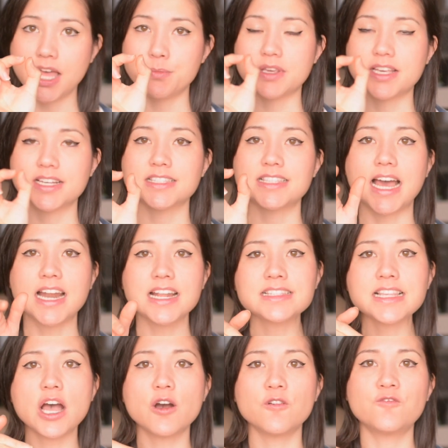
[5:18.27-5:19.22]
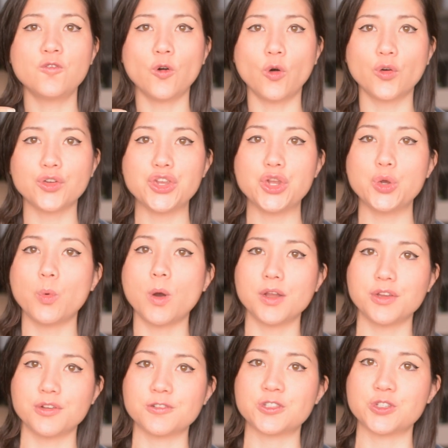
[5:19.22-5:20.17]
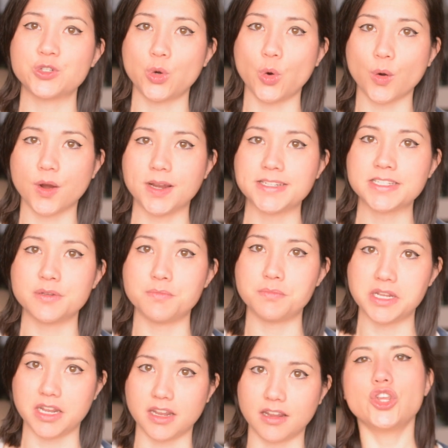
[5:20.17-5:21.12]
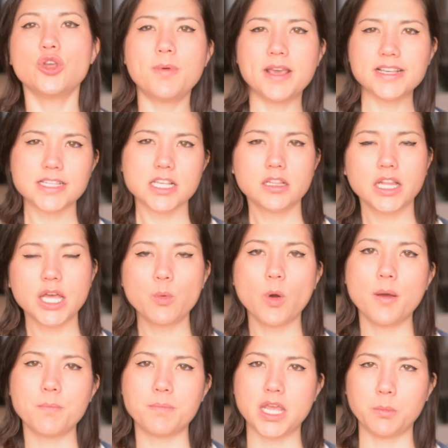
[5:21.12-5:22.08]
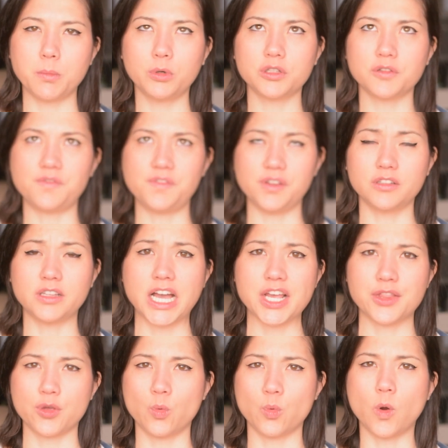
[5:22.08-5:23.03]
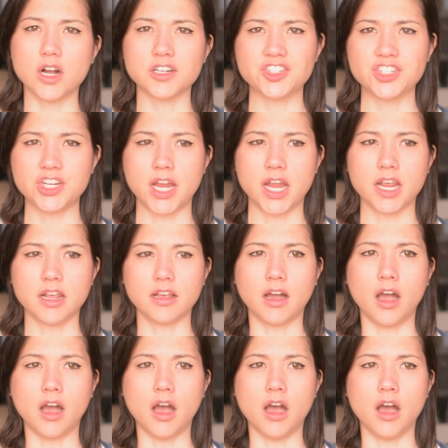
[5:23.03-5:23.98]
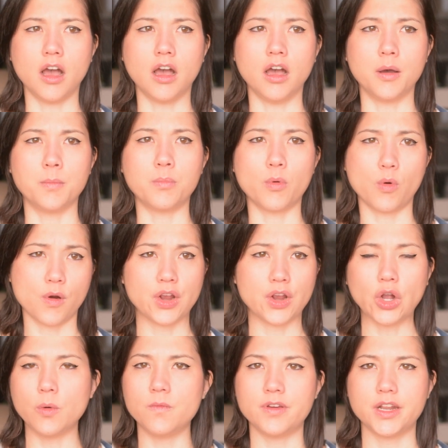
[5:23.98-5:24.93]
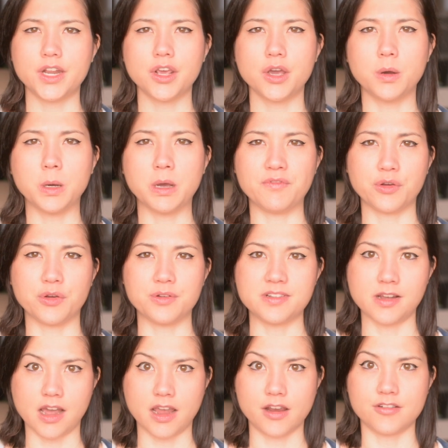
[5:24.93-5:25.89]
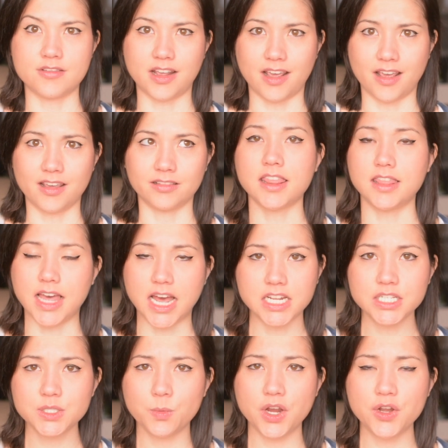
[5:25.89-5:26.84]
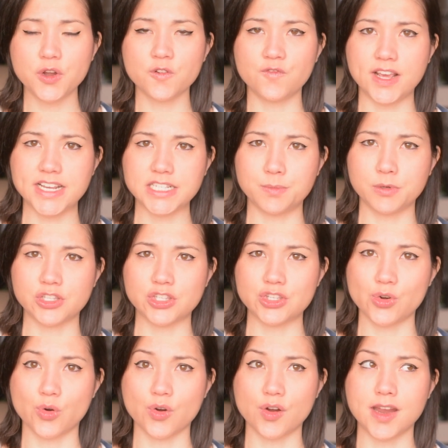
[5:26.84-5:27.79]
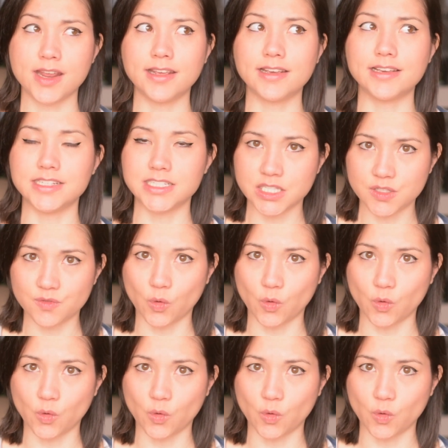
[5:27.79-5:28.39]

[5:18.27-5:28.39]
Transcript: because that is how full you want your story to be. You basically want people to feel like they're watching a boring home video of your entire day. That is what your Facebook story is